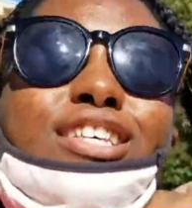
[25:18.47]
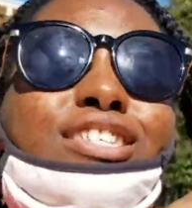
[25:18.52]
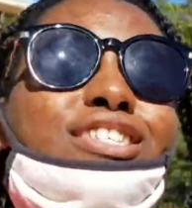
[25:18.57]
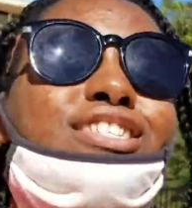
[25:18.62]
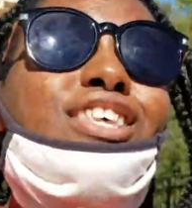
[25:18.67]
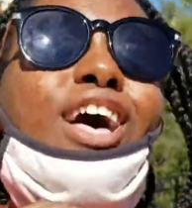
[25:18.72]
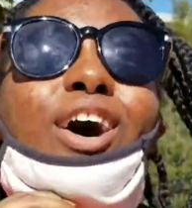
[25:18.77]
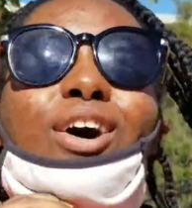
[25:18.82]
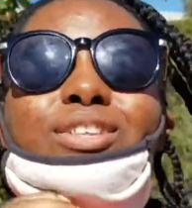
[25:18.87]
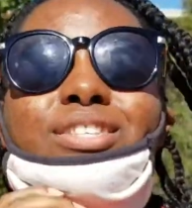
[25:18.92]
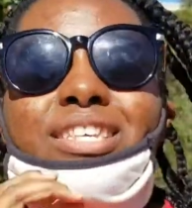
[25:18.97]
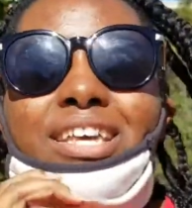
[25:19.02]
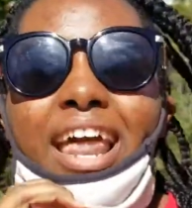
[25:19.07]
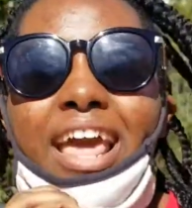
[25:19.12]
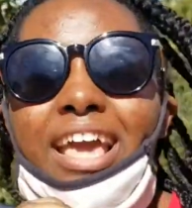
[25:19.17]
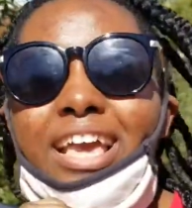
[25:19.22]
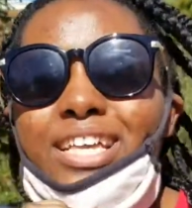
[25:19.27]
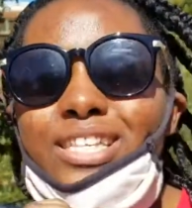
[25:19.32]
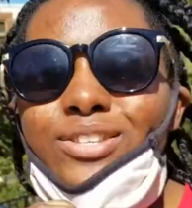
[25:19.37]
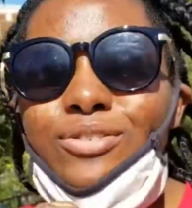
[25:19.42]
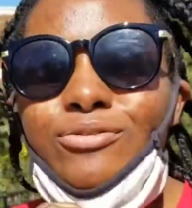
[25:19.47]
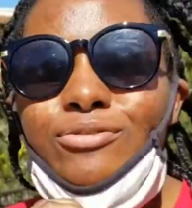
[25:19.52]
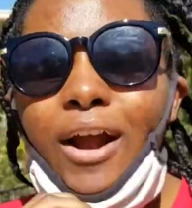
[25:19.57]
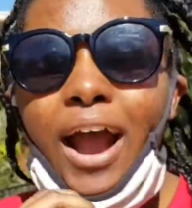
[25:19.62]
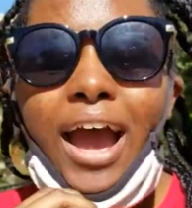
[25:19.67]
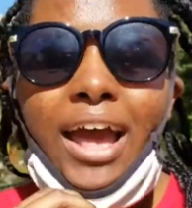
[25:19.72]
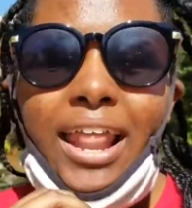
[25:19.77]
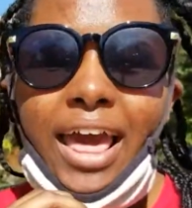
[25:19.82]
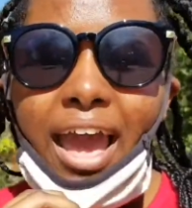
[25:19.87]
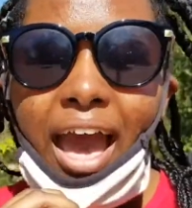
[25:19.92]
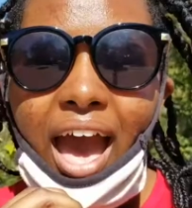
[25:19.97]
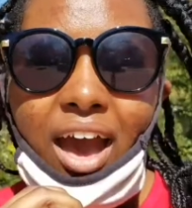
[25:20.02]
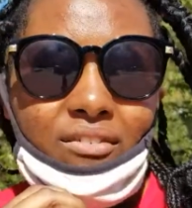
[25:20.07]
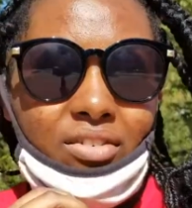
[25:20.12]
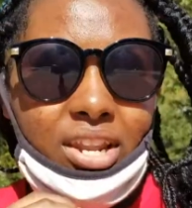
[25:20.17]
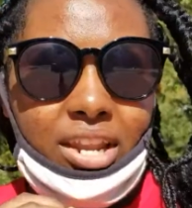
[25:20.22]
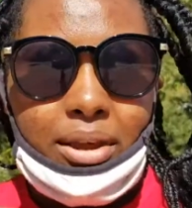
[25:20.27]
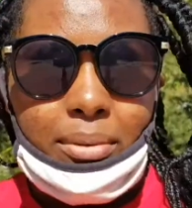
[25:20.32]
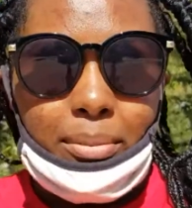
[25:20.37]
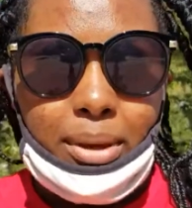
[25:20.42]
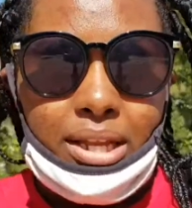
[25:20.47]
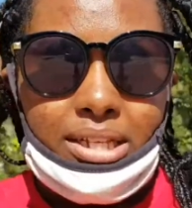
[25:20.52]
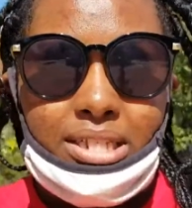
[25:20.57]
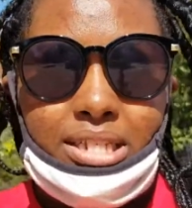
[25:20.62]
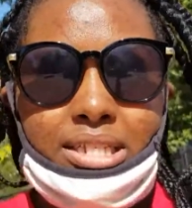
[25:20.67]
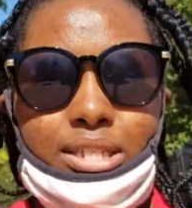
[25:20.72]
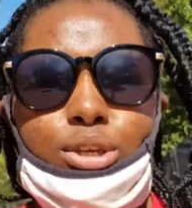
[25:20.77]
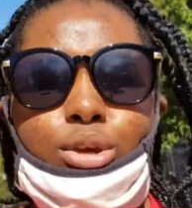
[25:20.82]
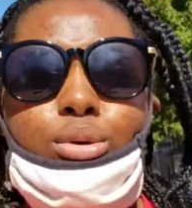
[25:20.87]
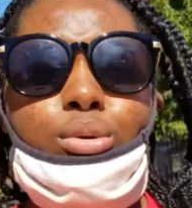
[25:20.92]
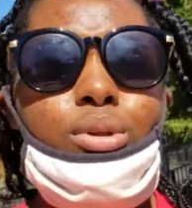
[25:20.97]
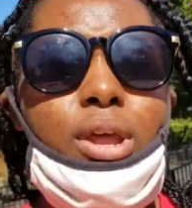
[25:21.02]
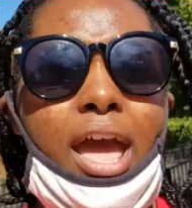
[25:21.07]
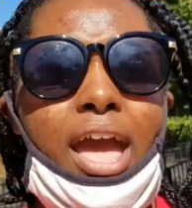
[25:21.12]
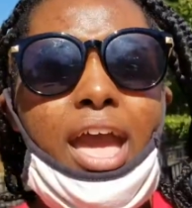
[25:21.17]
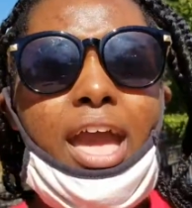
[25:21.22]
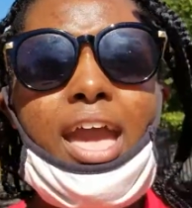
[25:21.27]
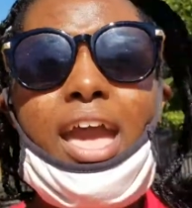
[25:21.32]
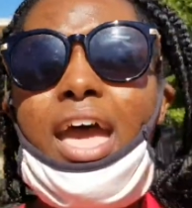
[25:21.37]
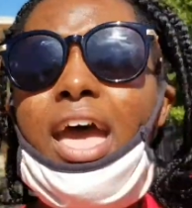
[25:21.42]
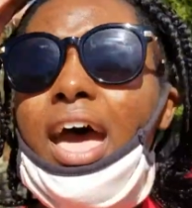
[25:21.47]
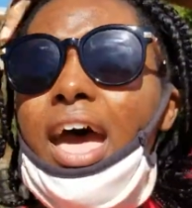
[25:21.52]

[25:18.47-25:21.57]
So today is Friday. I haven't done much today.